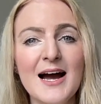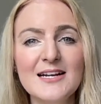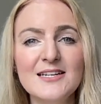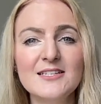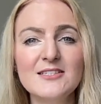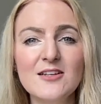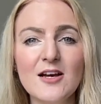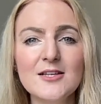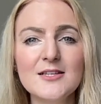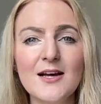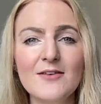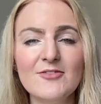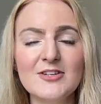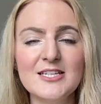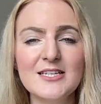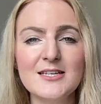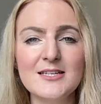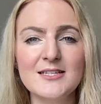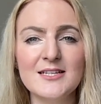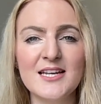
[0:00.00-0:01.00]
and it does have a
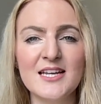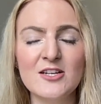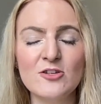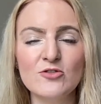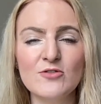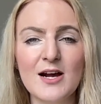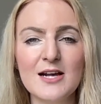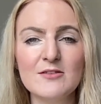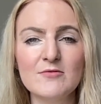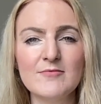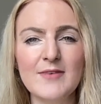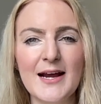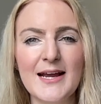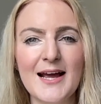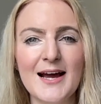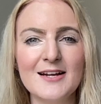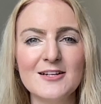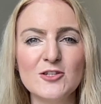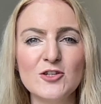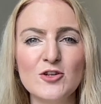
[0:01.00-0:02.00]
decent interest rate
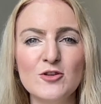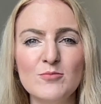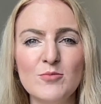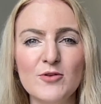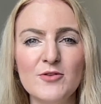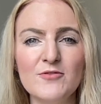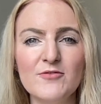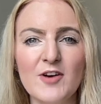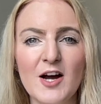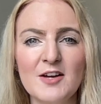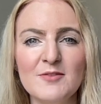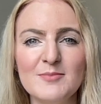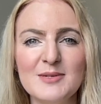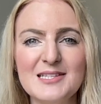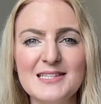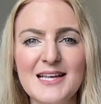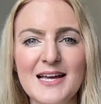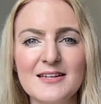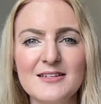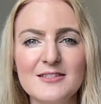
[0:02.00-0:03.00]
at
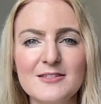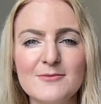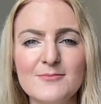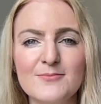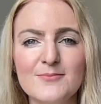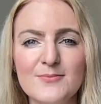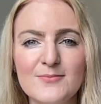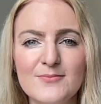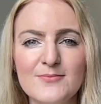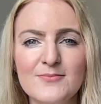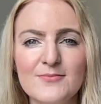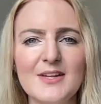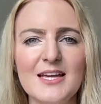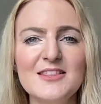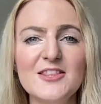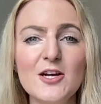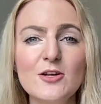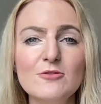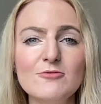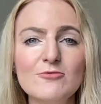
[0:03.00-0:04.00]
2.5%.
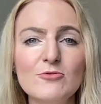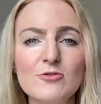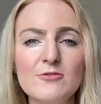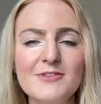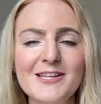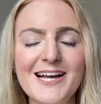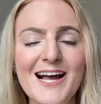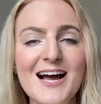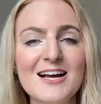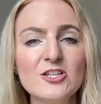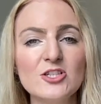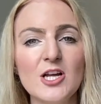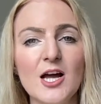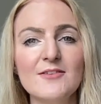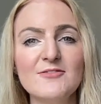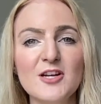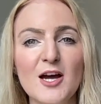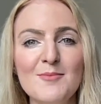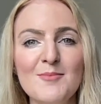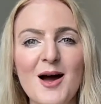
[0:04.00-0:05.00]
Those are all of the cash
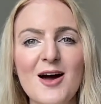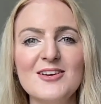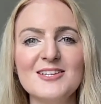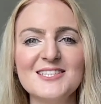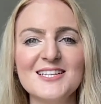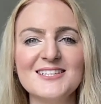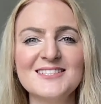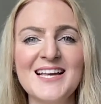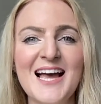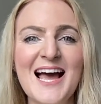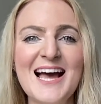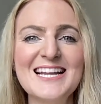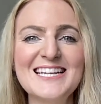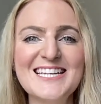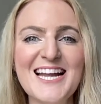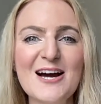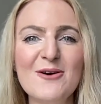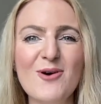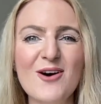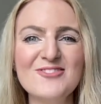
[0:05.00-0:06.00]
lifetime ISAs.
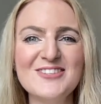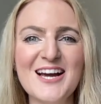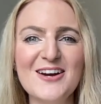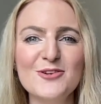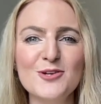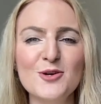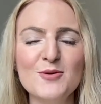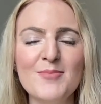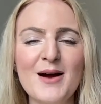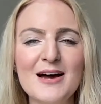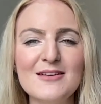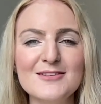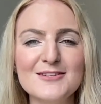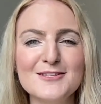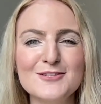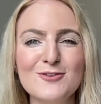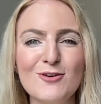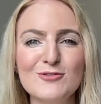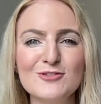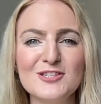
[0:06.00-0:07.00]
Now I'll tell you about the
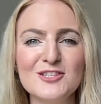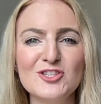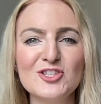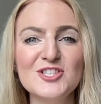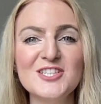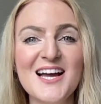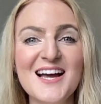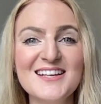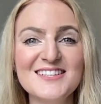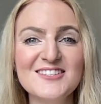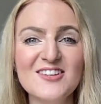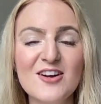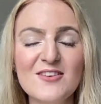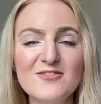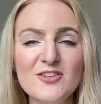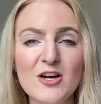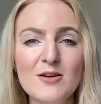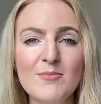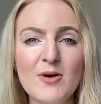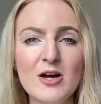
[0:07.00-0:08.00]
stocks and shares
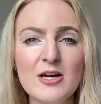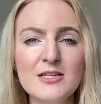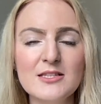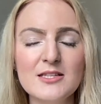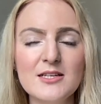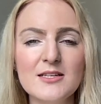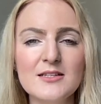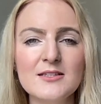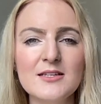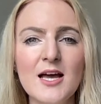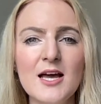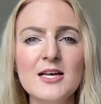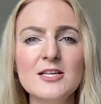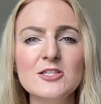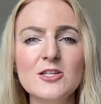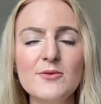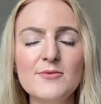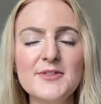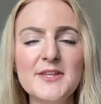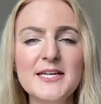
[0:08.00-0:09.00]
lifetime ISAs.
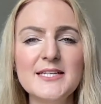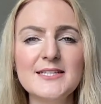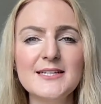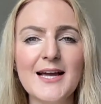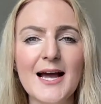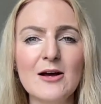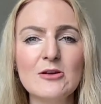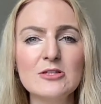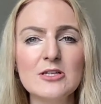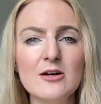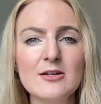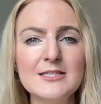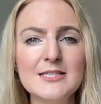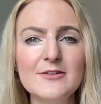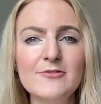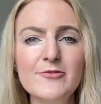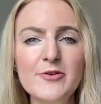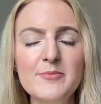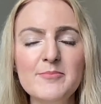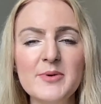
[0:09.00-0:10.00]
So these accounts are
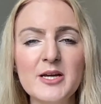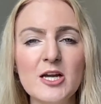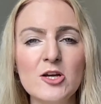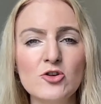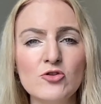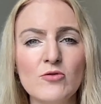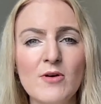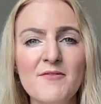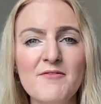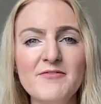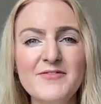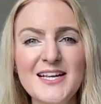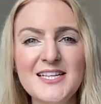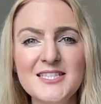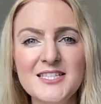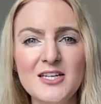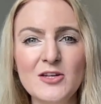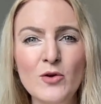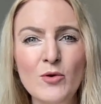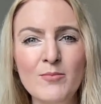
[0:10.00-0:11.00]
different because you're
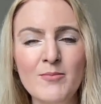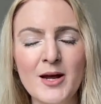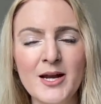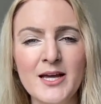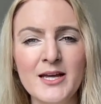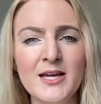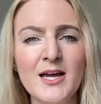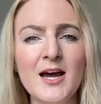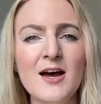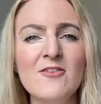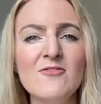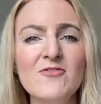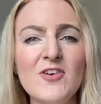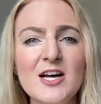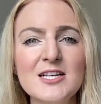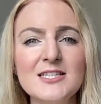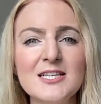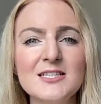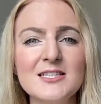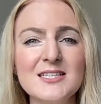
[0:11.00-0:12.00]
investing your money
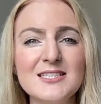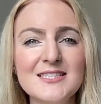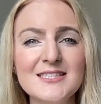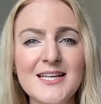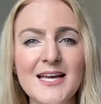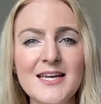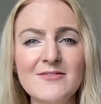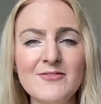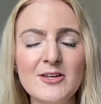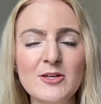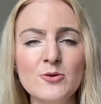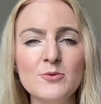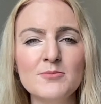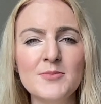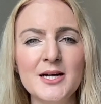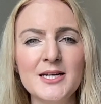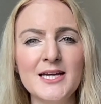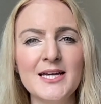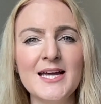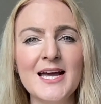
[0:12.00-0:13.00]
versus saving your
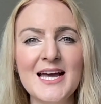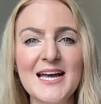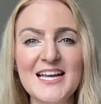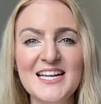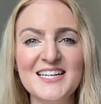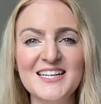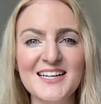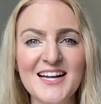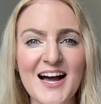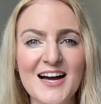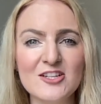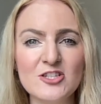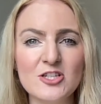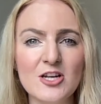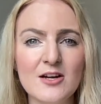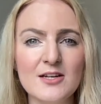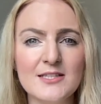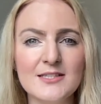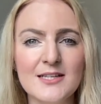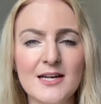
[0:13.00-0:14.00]
money in a cash
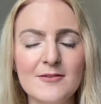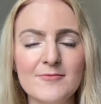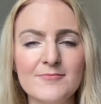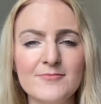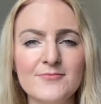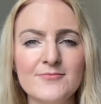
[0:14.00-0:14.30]
ISA.